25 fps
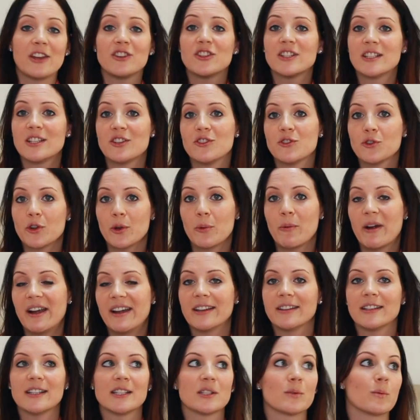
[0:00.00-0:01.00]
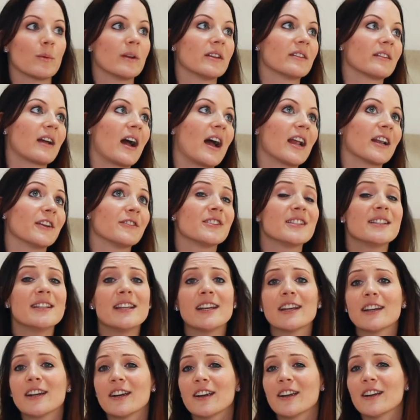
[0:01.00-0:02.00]
just enjoy wearing this with kind of
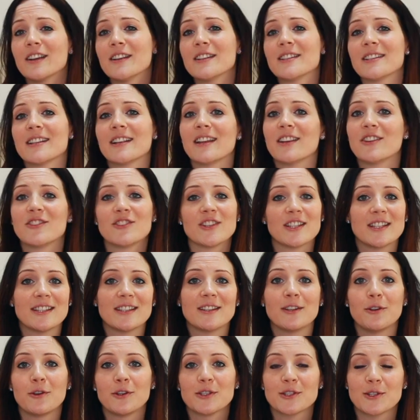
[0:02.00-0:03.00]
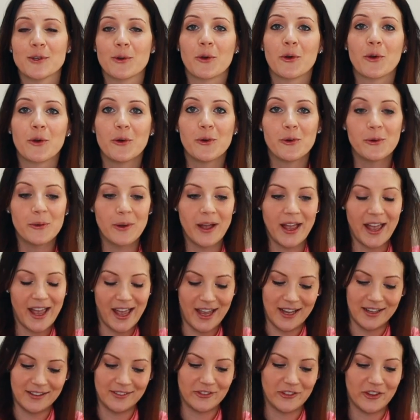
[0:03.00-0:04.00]
sneakers. It just looks so cool
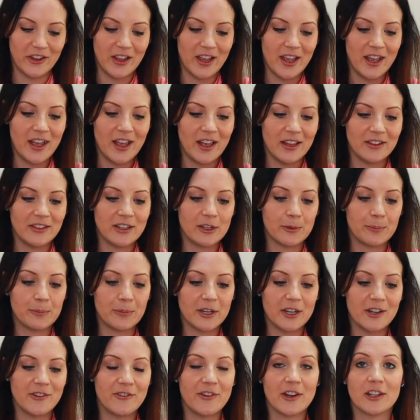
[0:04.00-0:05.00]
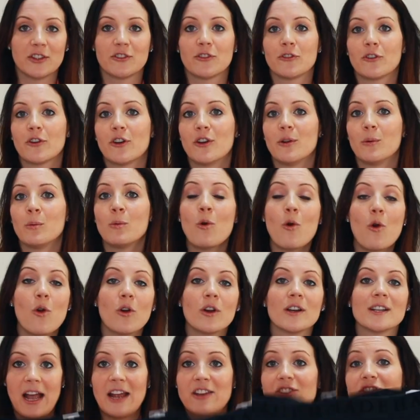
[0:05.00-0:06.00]
and they're perfect for a
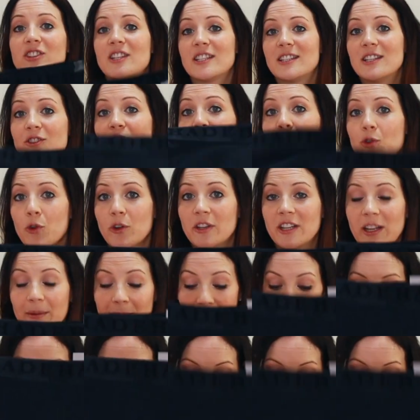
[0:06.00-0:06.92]
walk. I just enjoy them a